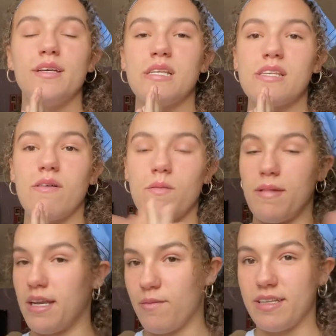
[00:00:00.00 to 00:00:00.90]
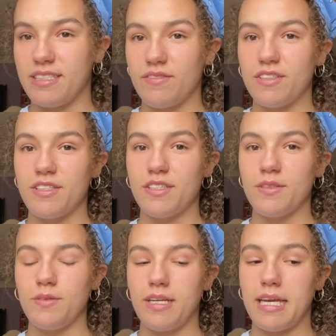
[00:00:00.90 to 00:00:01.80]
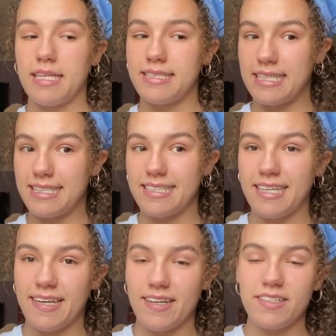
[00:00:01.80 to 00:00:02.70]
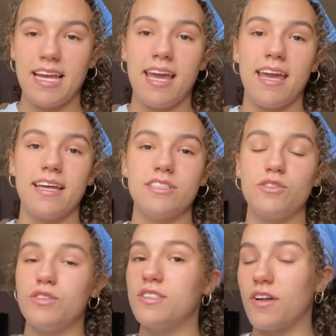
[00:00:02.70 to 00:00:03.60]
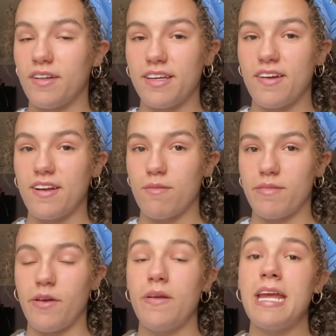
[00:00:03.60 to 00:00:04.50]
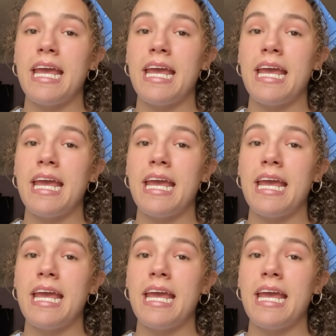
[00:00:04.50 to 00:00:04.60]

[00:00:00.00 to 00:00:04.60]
So um, anyways, if you're new, it's Kensy here and you should totally go down below